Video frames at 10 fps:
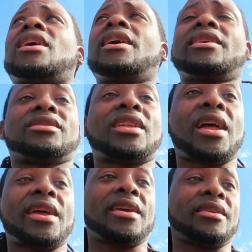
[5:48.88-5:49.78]
science
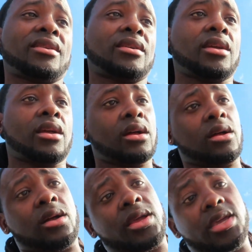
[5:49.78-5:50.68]
diet
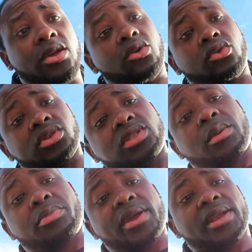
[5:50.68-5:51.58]
uh heels
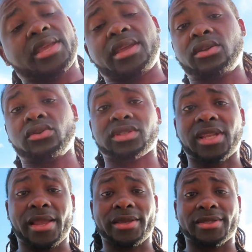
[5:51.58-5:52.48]
the brand heels
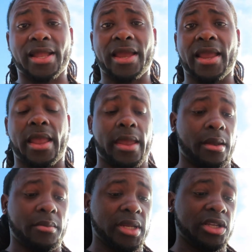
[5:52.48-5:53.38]
science diet hey
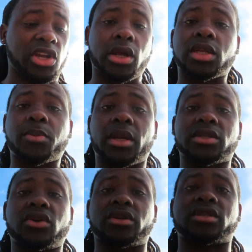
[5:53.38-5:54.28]
i'm gonna need y'all to
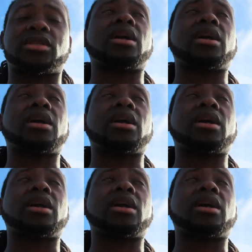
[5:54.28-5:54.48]
sponsor us or